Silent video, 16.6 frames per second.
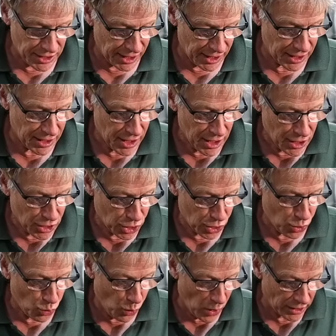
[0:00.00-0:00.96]
then
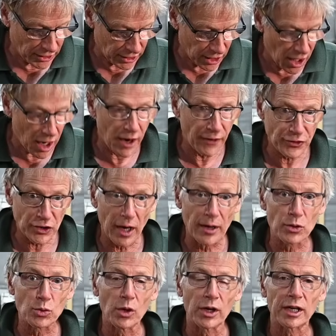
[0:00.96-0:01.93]
to one and a half
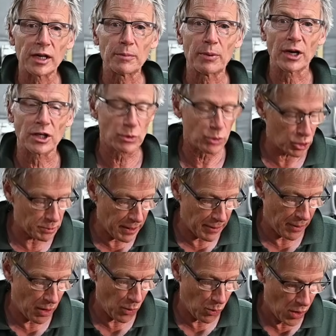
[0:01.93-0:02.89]
times working pressure, which will be
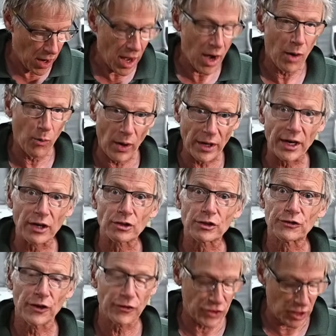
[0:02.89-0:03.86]
about one
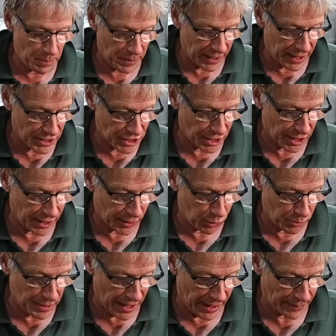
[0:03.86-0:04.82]
hundred fifty P S I,
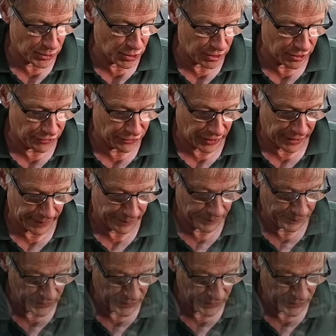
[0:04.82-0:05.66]
will be absolutely fine.